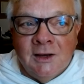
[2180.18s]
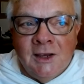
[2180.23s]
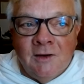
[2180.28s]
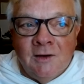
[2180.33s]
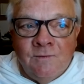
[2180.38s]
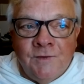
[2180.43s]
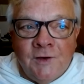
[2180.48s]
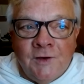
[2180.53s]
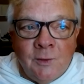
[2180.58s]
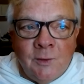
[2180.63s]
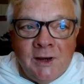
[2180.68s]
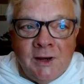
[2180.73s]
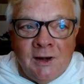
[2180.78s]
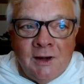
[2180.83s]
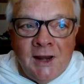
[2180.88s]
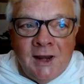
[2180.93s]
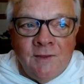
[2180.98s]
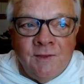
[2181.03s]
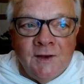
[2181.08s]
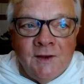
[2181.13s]

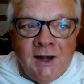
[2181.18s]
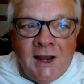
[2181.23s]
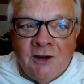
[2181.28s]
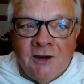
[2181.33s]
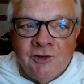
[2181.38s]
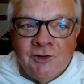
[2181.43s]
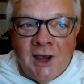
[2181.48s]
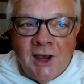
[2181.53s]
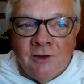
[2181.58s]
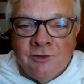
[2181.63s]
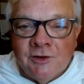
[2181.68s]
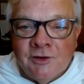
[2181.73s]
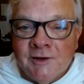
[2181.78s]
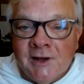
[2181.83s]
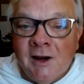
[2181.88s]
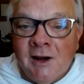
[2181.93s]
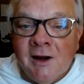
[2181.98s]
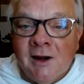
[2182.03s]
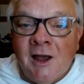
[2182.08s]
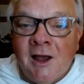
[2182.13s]

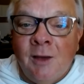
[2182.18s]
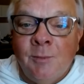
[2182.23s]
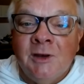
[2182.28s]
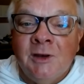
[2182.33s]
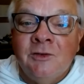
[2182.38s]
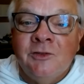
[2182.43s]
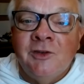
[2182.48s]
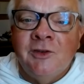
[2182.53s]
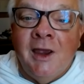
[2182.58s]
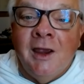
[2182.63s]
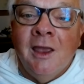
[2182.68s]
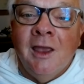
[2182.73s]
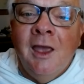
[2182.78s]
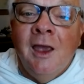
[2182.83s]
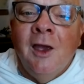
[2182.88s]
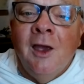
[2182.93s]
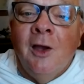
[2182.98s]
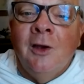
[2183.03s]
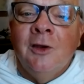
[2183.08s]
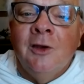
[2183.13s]
info@nathan-pausil.com, and say,
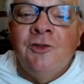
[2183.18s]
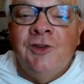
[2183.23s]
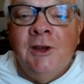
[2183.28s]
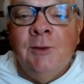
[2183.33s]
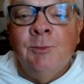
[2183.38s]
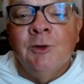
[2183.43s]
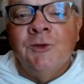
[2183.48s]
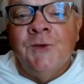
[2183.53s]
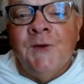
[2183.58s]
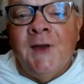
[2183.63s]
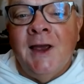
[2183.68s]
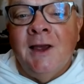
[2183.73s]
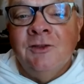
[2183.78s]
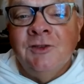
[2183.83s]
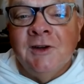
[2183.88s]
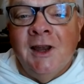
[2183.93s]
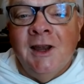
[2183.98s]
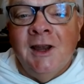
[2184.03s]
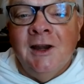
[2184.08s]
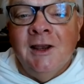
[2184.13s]
she was
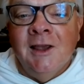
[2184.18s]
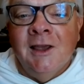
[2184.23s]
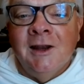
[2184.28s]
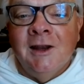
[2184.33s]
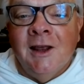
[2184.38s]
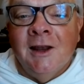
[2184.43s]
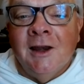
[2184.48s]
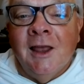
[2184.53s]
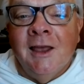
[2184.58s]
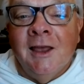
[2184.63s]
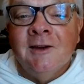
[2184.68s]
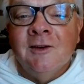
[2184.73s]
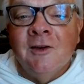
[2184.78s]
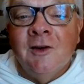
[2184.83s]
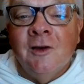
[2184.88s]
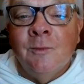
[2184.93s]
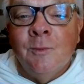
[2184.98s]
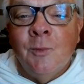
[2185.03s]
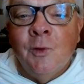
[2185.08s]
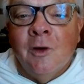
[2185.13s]
fascinating, and I'd like to
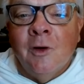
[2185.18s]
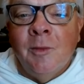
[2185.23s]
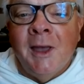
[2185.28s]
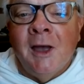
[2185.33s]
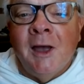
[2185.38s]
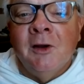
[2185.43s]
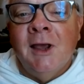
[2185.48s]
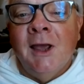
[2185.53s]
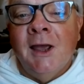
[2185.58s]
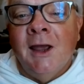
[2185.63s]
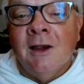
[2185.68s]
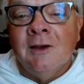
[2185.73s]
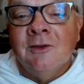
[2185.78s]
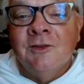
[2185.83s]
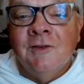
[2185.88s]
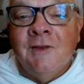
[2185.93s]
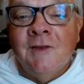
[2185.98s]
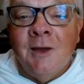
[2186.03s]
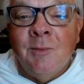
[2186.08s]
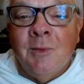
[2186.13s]
know more about
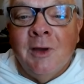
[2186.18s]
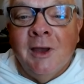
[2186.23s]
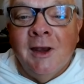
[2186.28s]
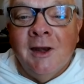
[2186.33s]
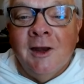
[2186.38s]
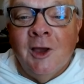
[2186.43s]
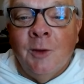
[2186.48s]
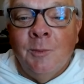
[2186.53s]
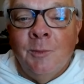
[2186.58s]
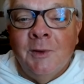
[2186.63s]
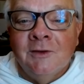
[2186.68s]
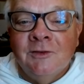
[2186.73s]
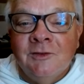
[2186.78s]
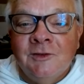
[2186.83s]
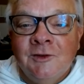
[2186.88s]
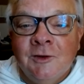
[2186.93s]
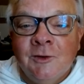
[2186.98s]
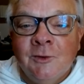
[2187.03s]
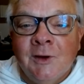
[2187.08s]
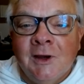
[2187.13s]
X. That might help us
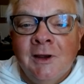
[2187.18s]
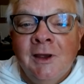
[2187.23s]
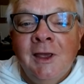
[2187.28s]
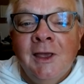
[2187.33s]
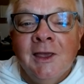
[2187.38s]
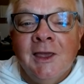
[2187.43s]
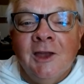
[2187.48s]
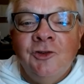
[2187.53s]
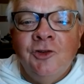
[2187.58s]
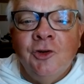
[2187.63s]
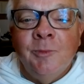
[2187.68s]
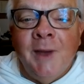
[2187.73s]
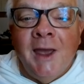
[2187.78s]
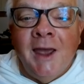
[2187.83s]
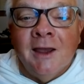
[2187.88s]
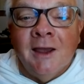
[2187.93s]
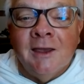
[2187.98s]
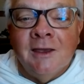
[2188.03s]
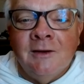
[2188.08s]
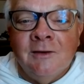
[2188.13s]
to get you
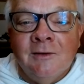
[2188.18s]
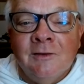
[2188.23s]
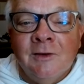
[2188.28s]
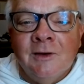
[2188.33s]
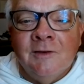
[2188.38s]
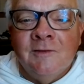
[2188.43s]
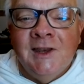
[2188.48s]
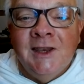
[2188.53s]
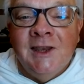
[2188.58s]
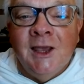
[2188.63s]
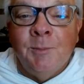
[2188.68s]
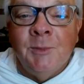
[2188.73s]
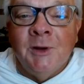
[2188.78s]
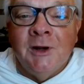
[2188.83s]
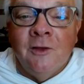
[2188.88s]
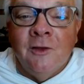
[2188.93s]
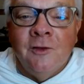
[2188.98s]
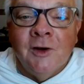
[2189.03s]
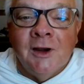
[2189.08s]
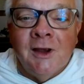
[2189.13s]
back and tee up
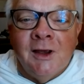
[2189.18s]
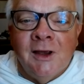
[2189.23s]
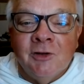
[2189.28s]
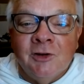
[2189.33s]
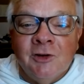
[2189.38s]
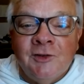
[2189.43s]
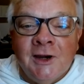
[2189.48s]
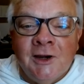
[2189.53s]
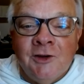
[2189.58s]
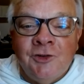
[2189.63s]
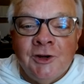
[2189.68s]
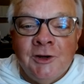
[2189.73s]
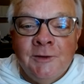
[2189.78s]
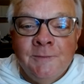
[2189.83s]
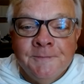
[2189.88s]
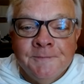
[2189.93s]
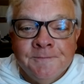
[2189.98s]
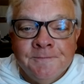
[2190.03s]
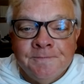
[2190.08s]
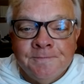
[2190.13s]
another conversation.